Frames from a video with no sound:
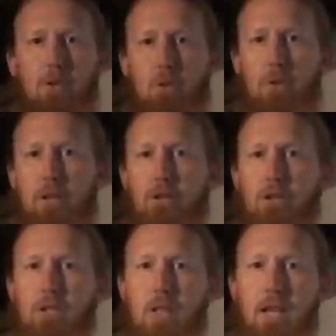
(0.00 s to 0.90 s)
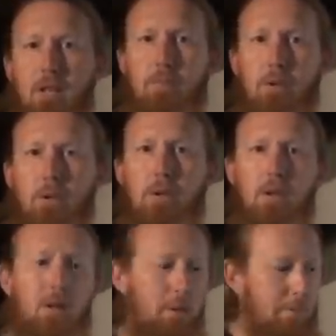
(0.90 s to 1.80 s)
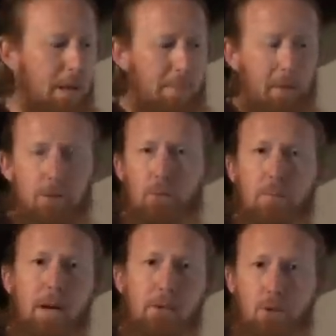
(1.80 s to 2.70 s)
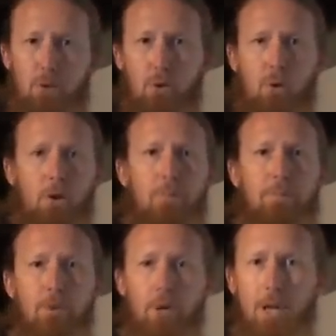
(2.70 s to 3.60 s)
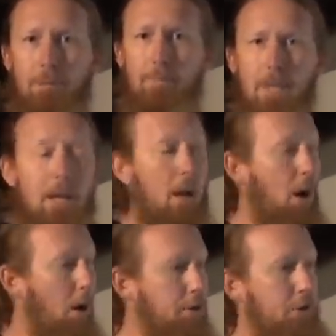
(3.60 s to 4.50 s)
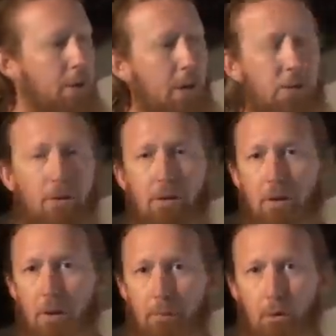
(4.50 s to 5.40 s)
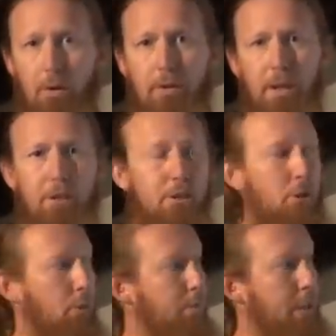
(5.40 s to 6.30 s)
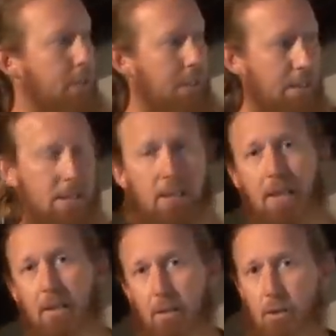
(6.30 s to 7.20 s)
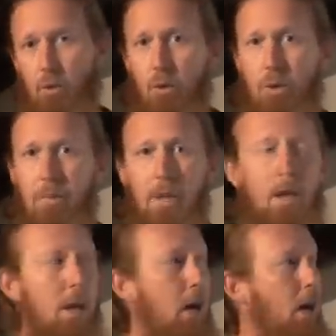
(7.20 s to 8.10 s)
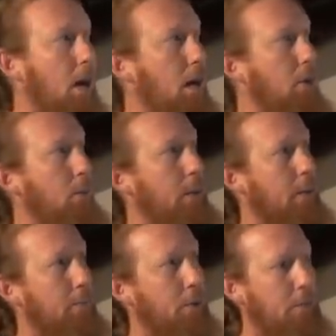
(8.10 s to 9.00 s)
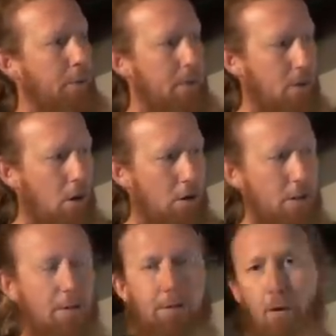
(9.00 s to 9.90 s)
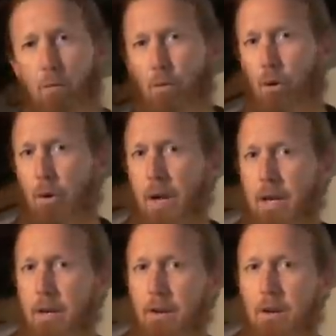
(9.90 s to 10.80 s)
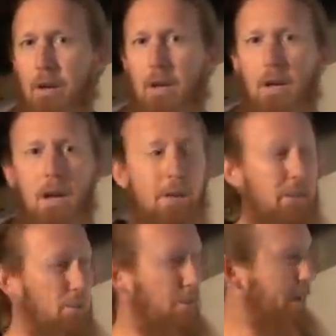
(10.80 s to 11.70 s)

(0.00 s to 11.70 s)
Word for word: door that you decide to build, maybe a 3 by 2 door, okay? Also, another important thing to do would be to insulate this door. Uh, we could put a piece of R10 foam board right here. Uh, this one